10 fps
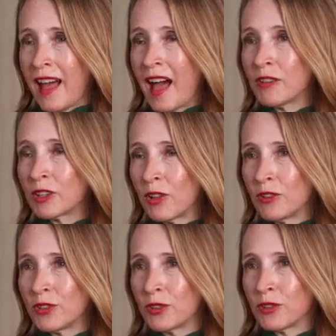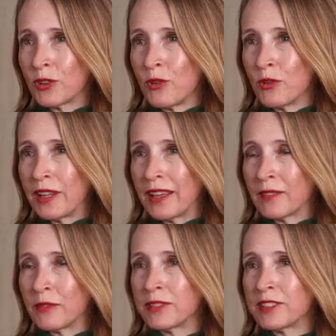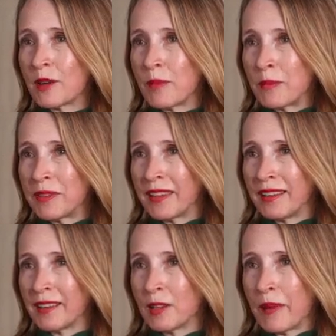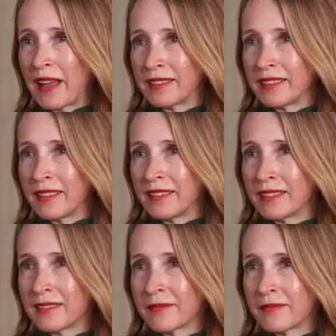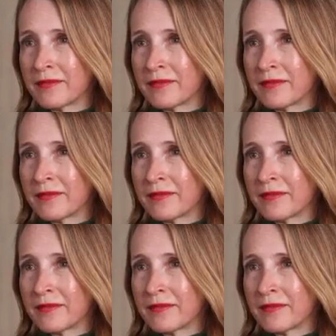Have a close look at the cornea for subepithelial opacities.